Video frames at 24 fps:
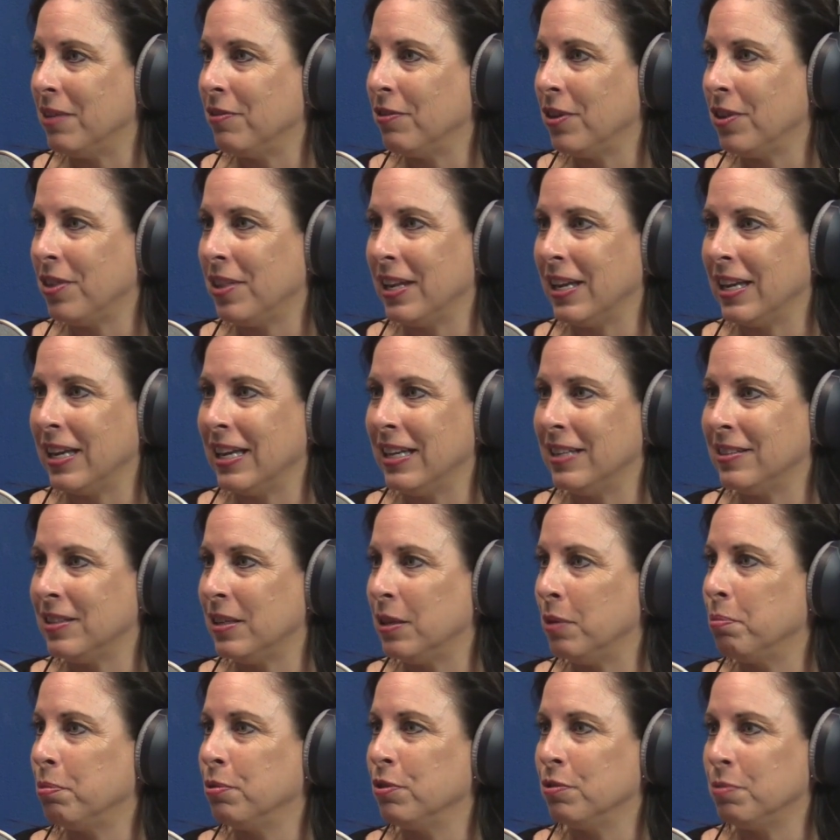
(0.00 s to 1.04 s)
Everything is
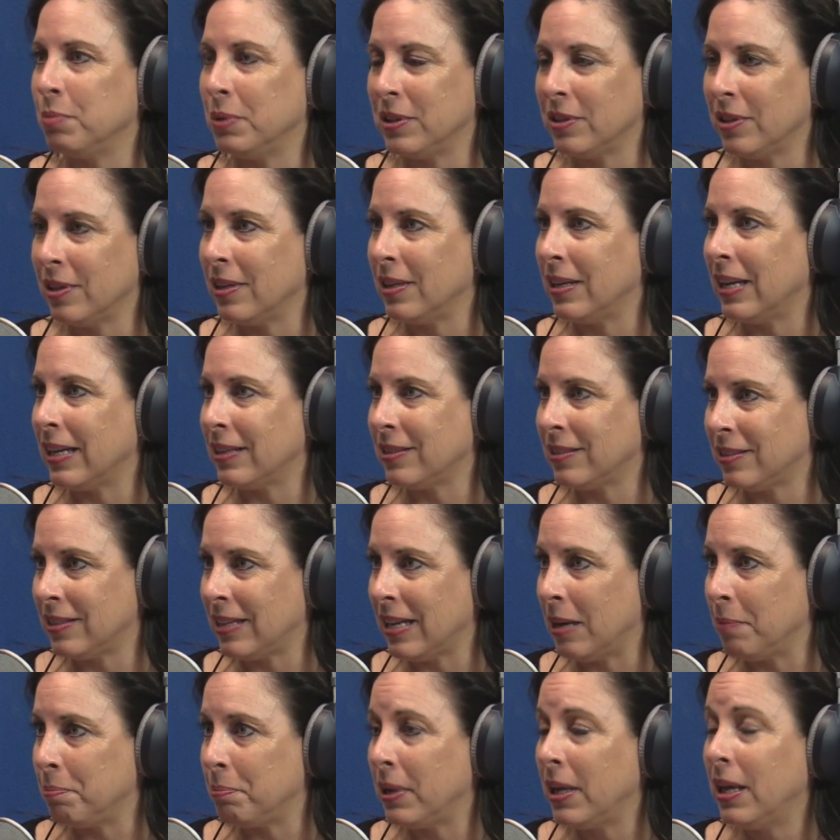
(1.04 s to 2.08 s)
an improvement to the next
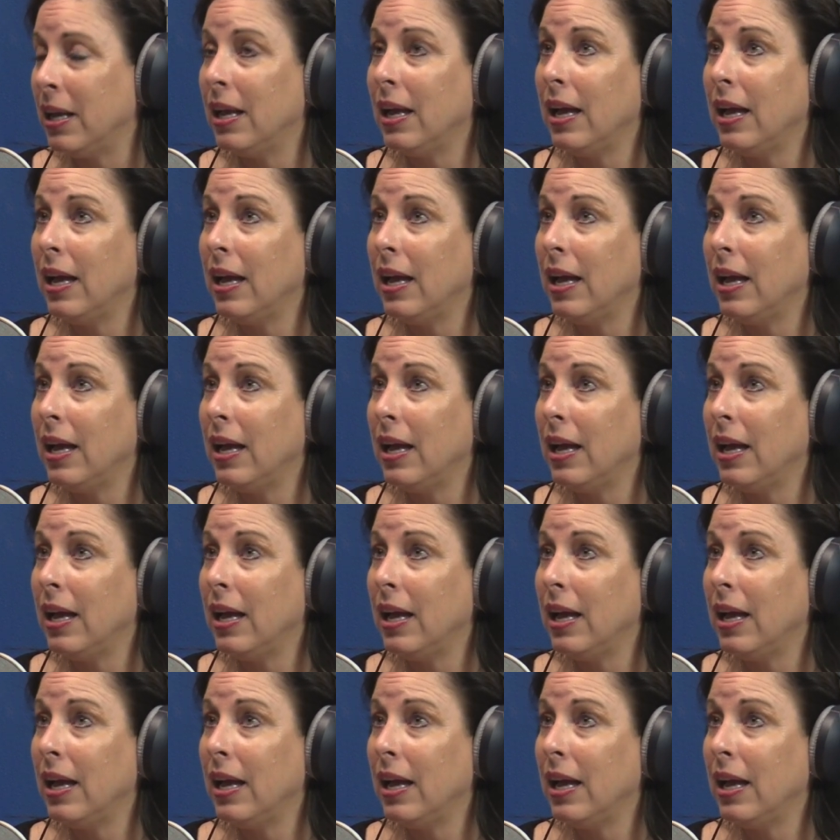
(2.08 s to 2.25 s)
step.